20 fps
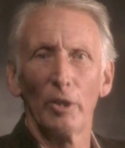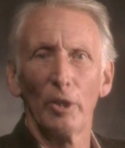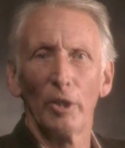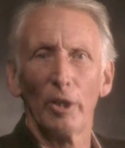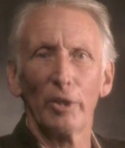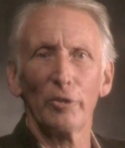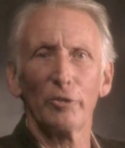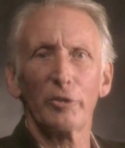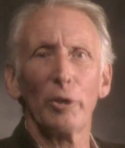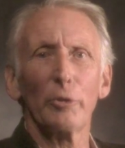
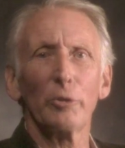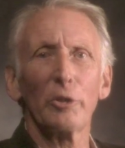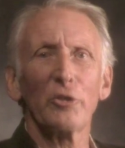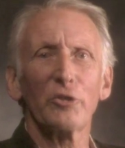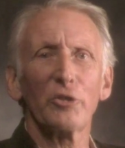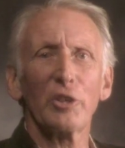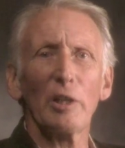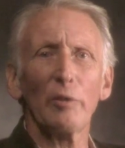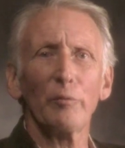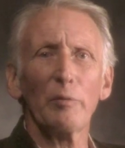and so the
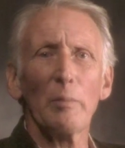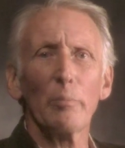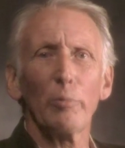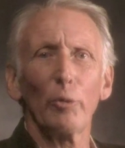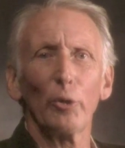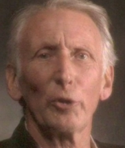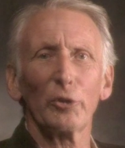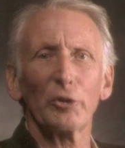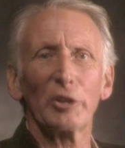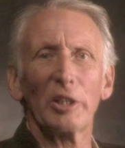
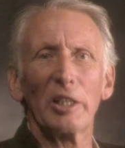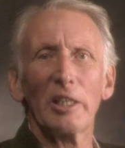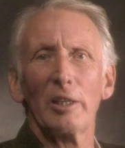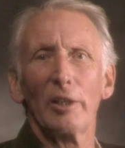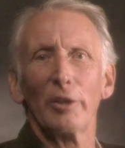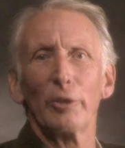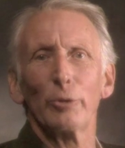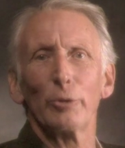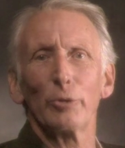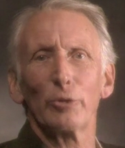self-important
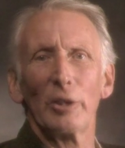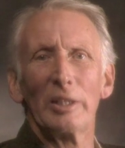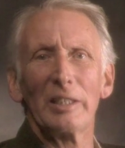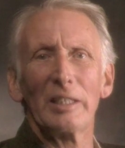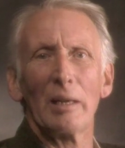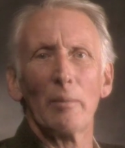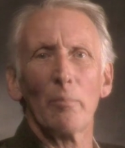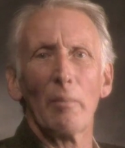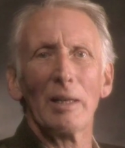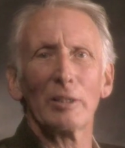Hitler Youth
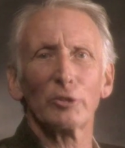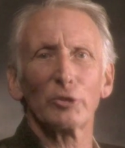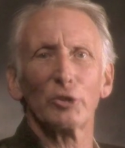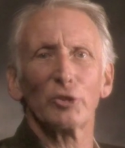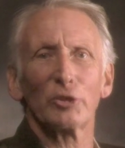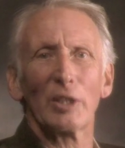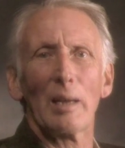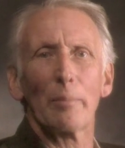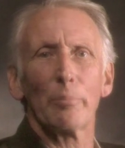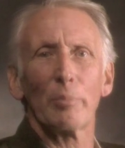leader
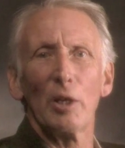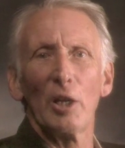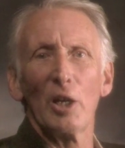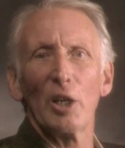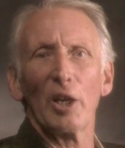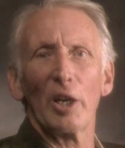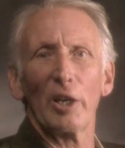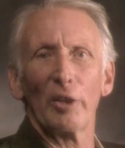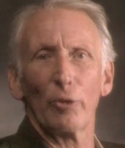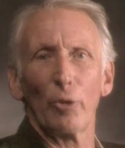marches up
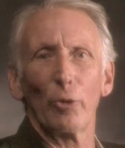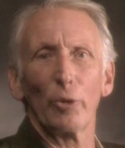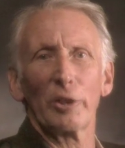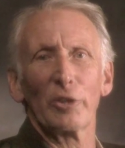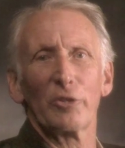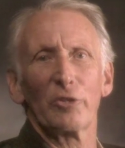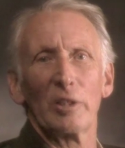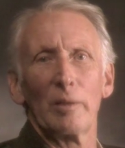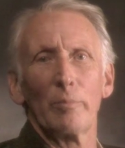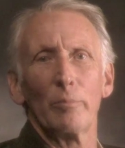and
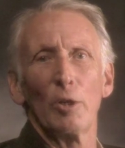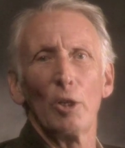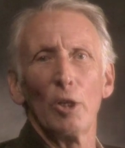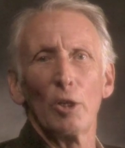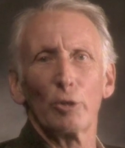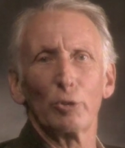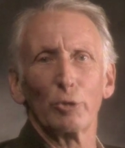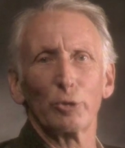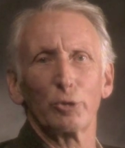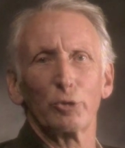orders them
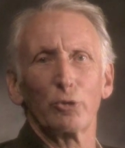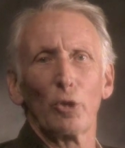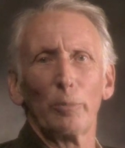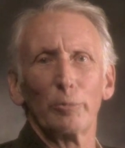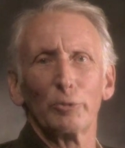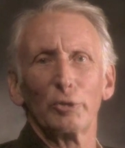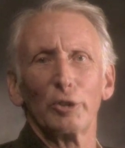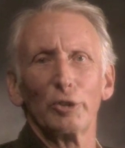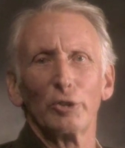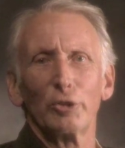to
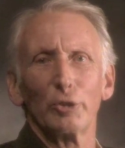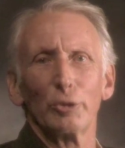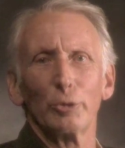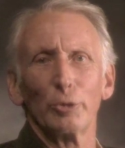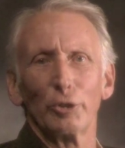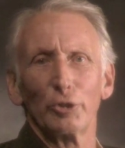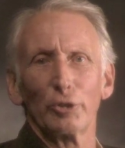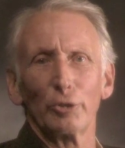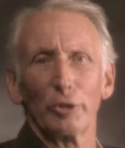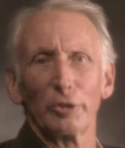stop this
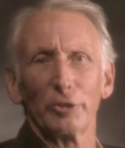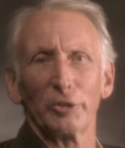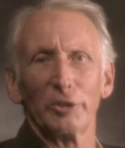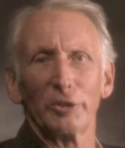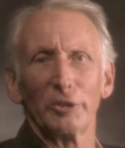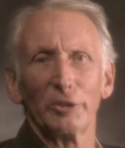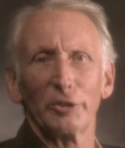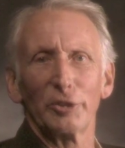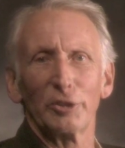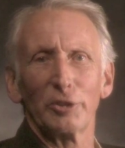Jewish
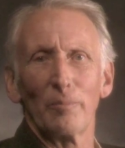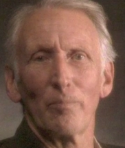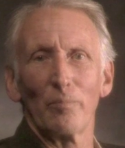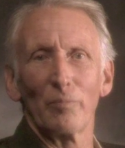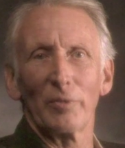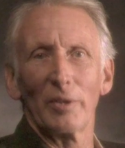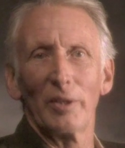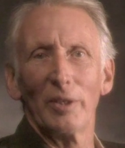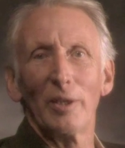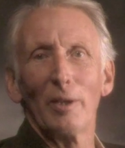nonsense.
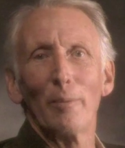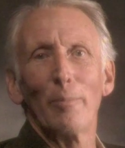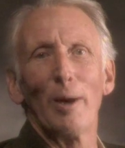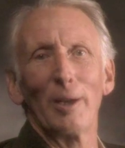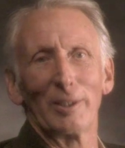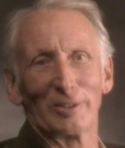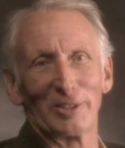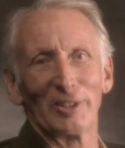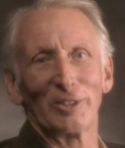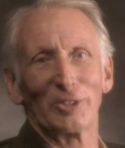
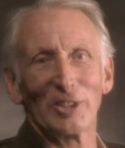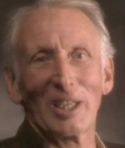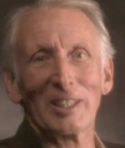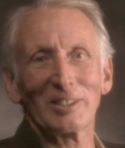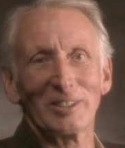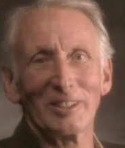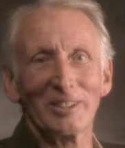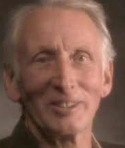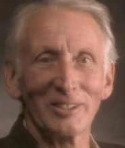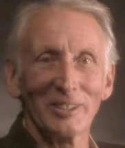But the
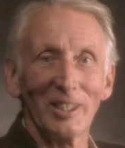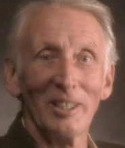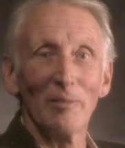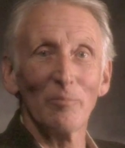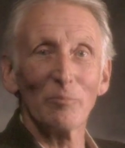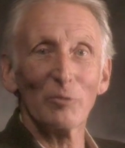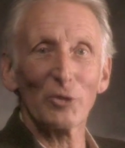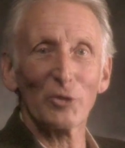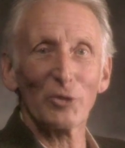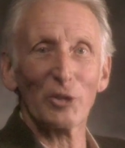jazzers
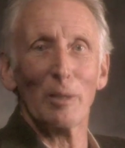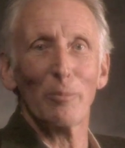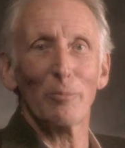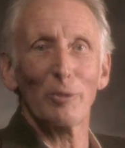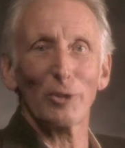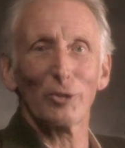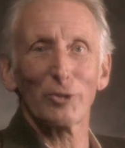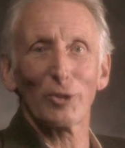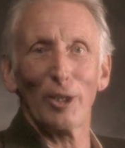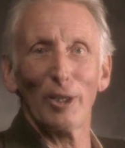
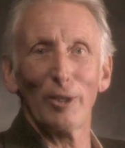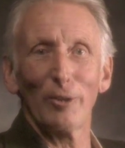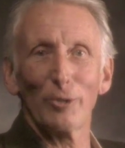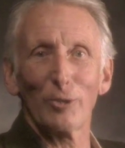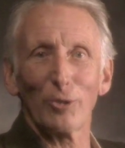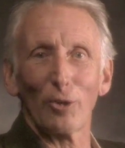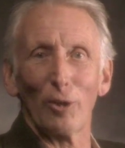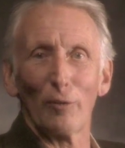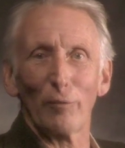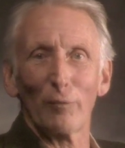stripped his
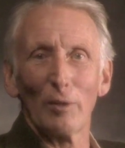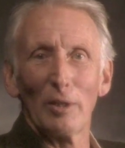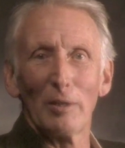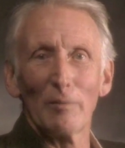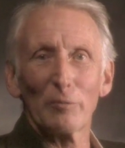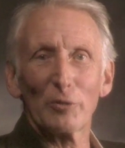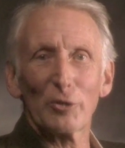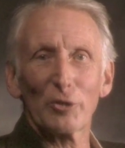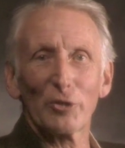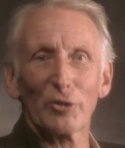clothes off,
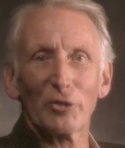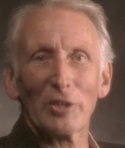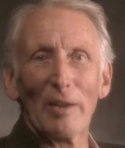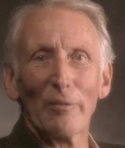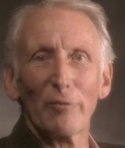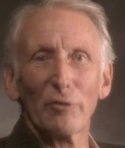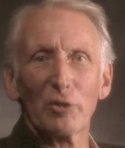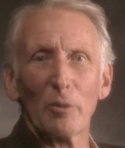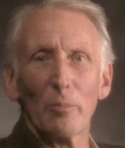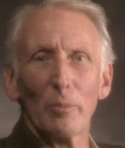
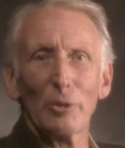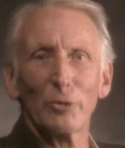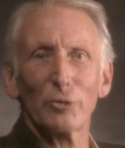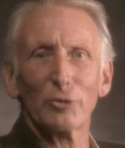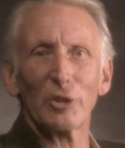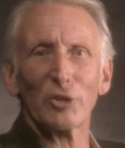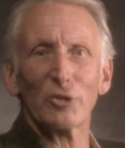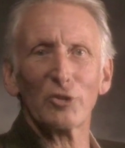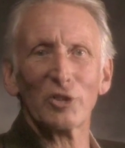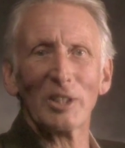stuffed the
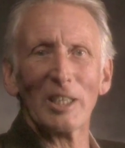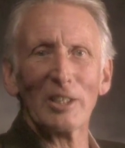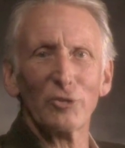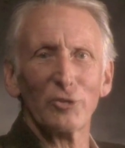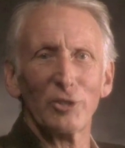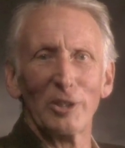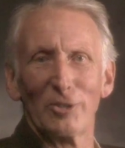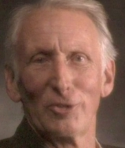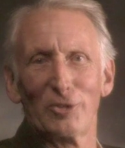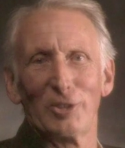most
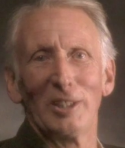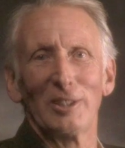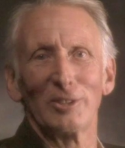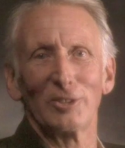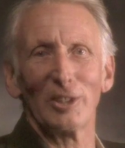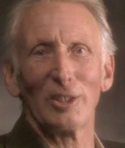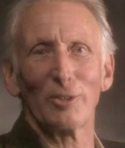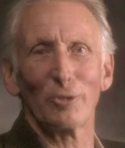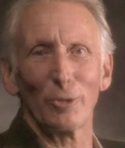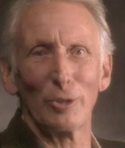disgusting
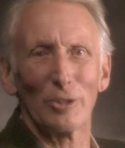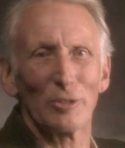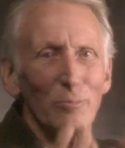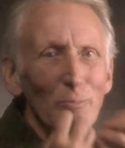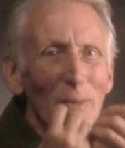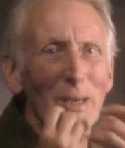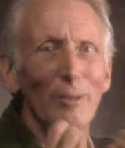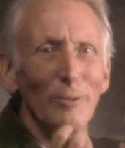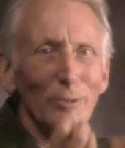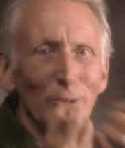things into his
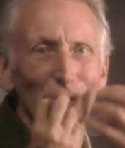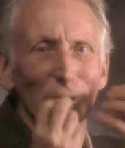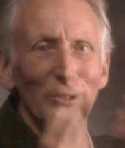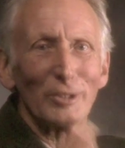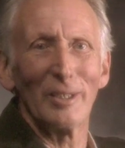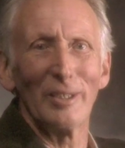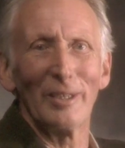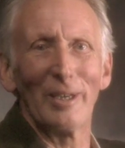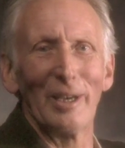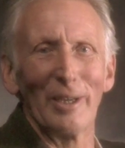mouth,
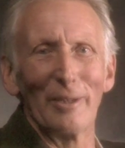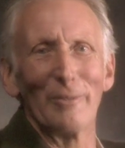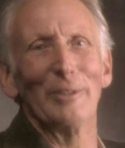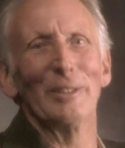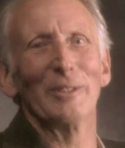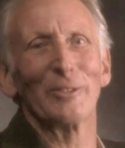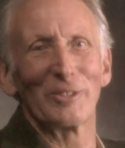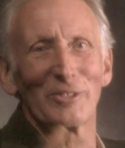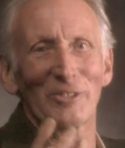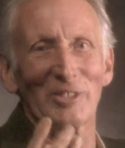I
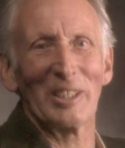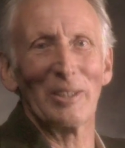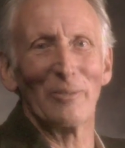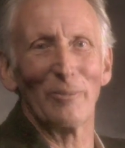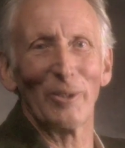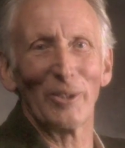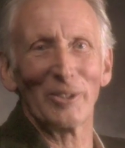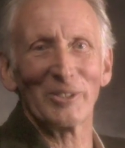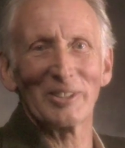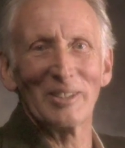will not say
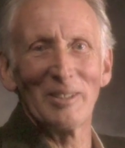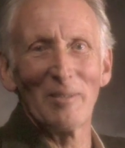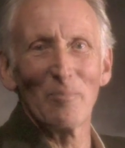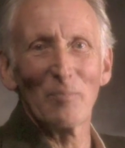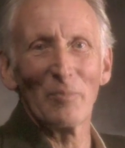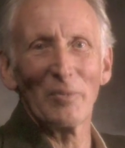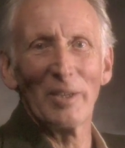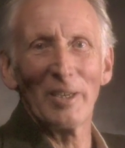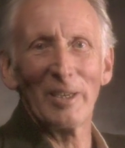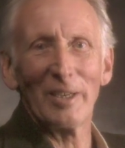what,
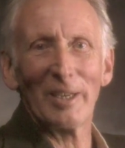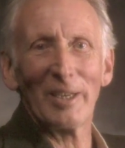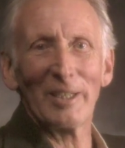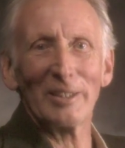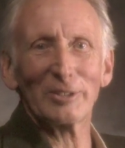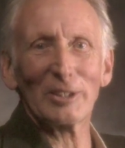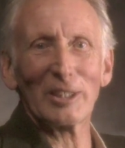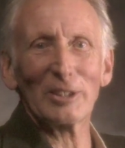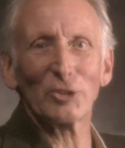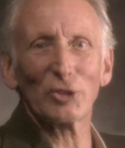
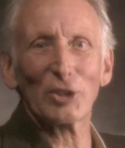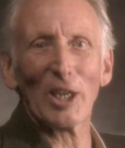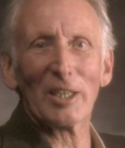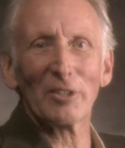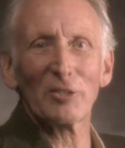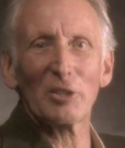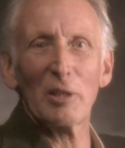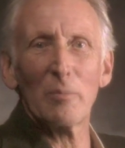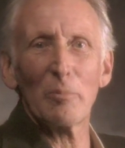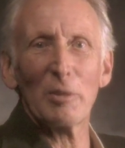and they
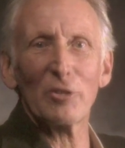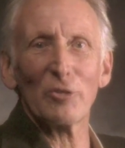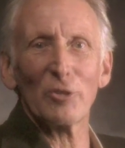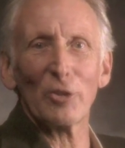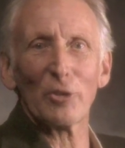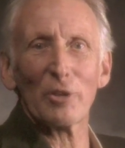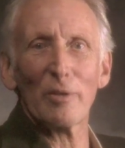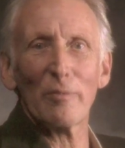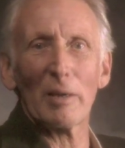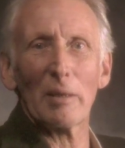chucked him in
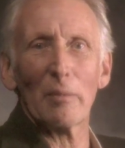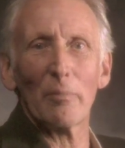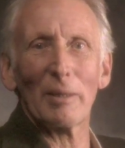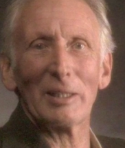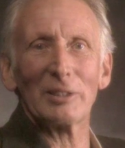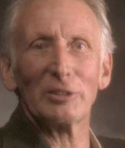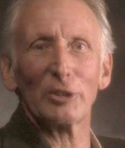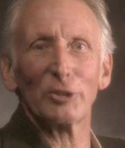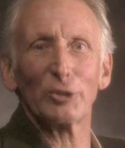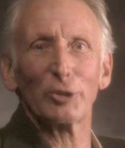the river
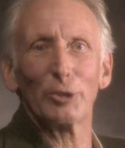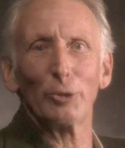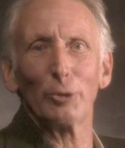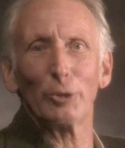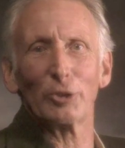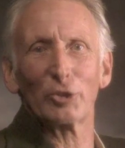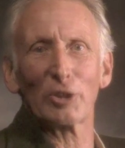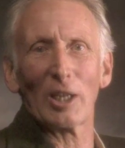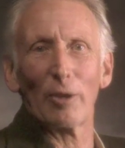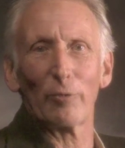by the
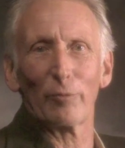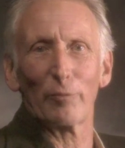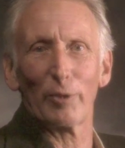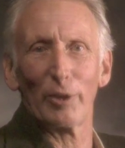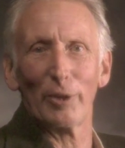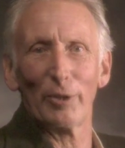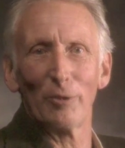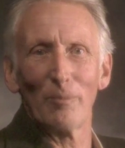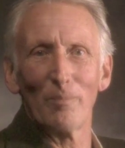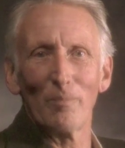sewage
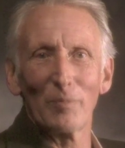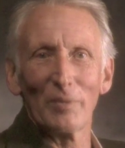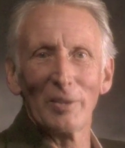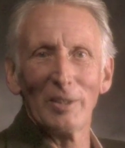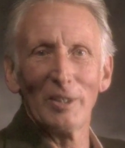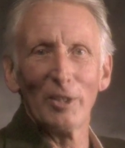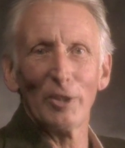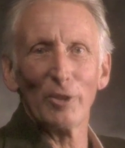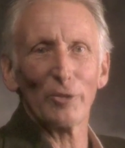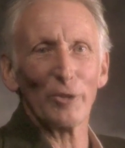outflow.
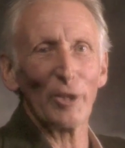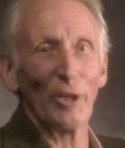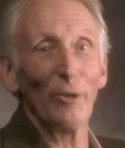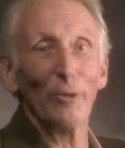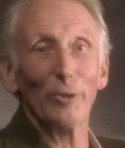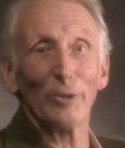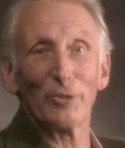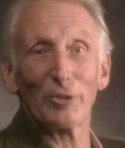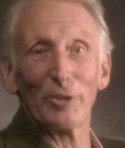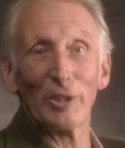The
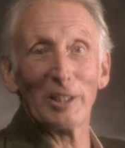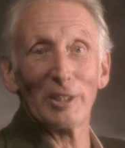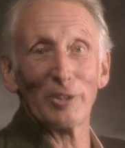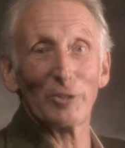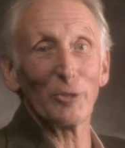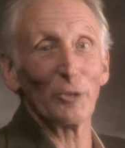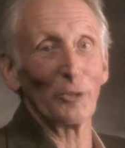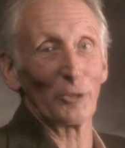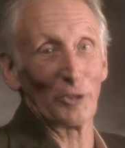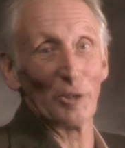whole
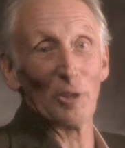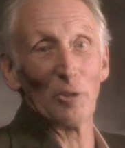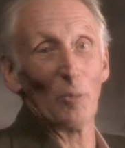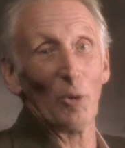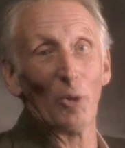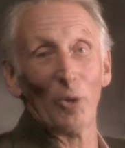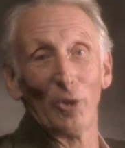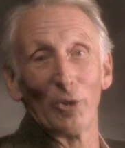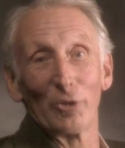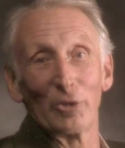thing took no
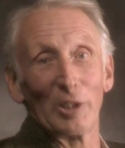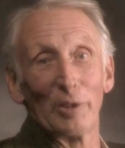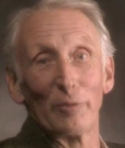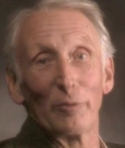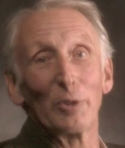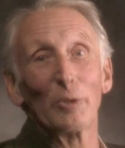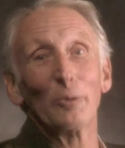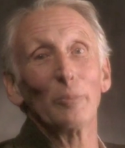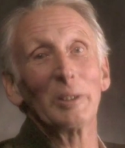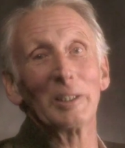more than a
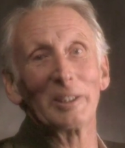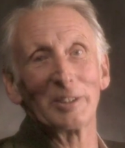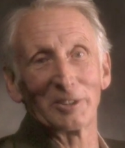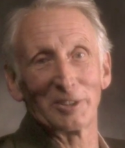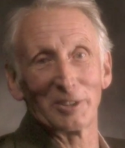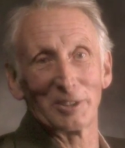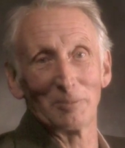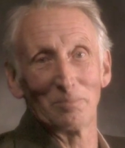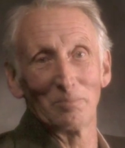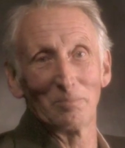few
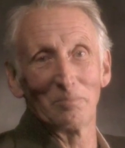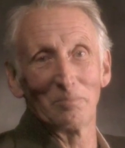minutes.